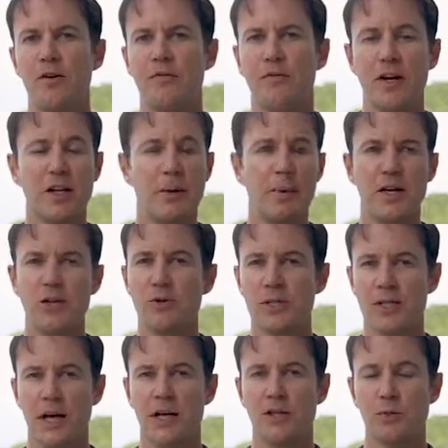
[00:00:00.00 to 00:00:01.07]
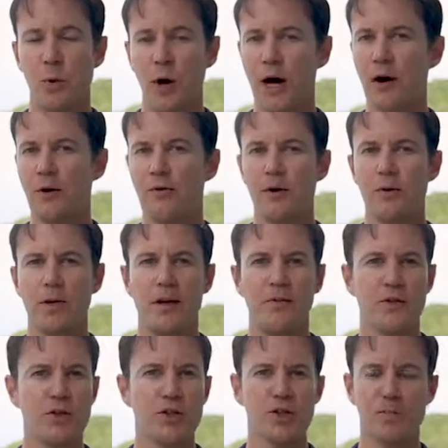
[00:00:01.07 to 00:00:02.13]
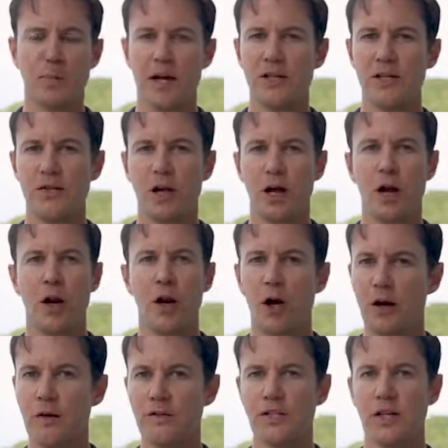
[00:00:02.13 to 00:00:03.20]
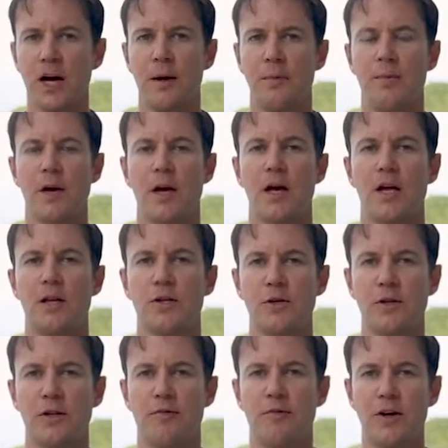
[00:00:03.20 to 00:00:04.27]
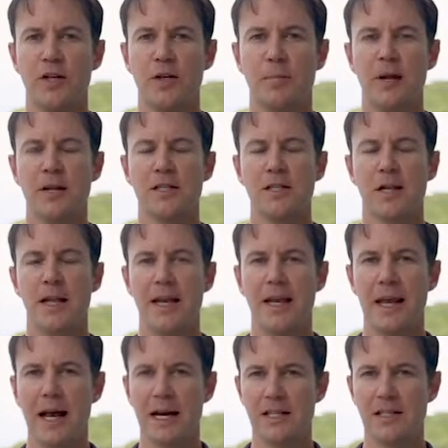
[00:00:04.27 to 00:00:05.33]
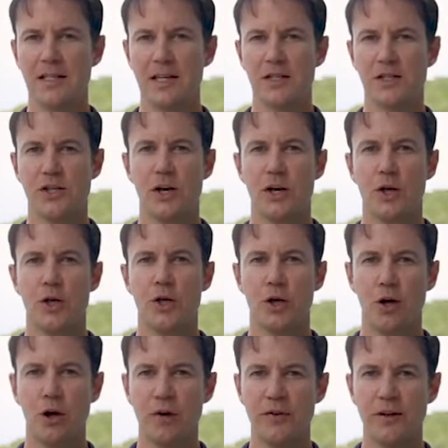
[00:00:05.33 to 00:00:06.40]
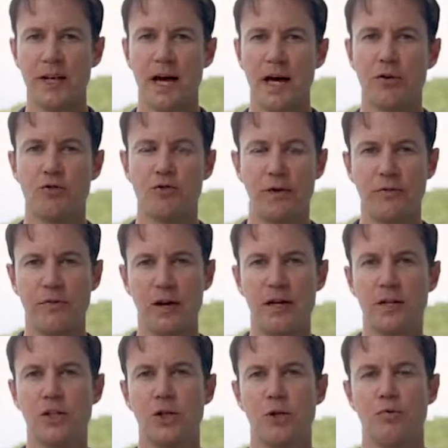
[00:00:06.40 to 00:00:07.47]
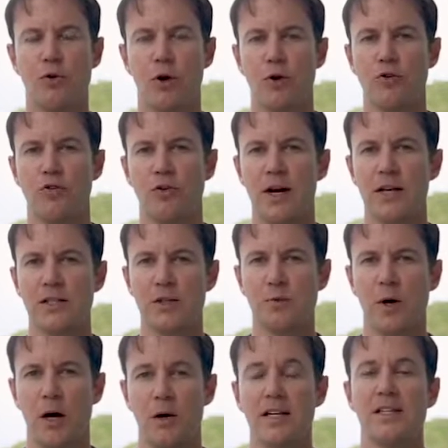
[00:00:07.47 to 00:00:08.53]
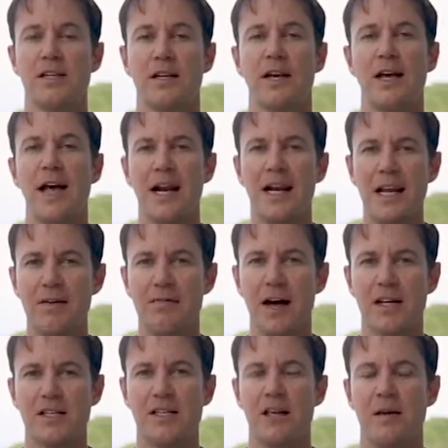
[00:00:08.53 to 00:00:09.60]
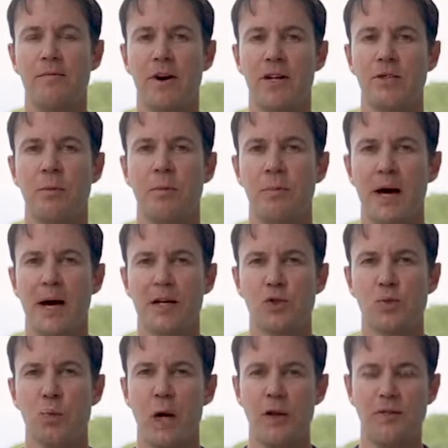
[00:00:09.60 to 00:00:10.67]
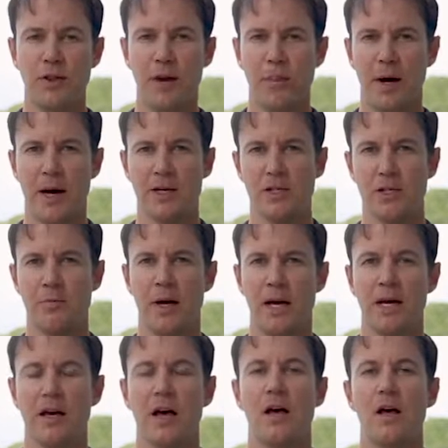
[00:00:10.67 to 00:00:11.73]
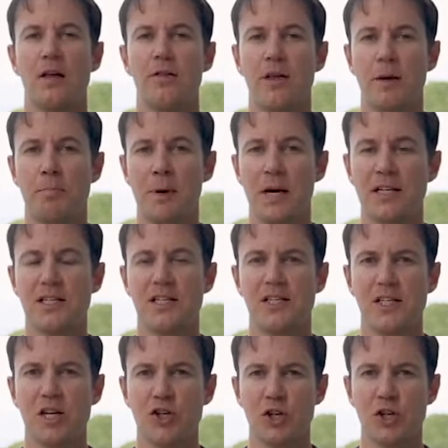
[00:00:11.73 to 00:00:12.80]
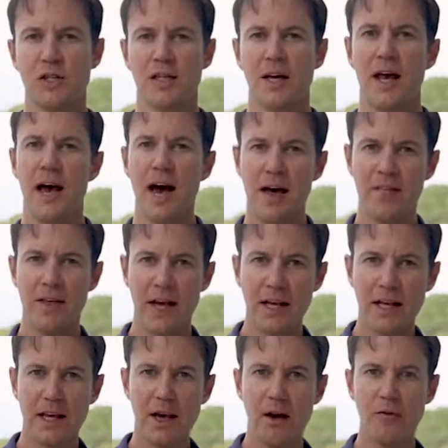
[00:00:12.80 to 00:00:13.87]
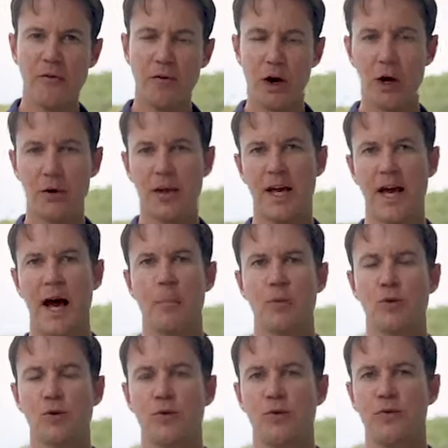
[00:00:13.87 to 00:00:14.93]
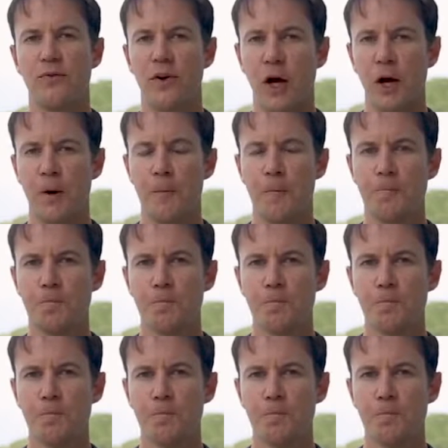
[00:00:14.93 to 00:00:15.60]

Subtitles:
Fundamentals as well. If you spend a lot of time doing the fundamental analysis, you can often get drifted into wrong trades as well. Listen, leave that to the investment banks, wait for the banks to make the big decisions and then follow the capital flow.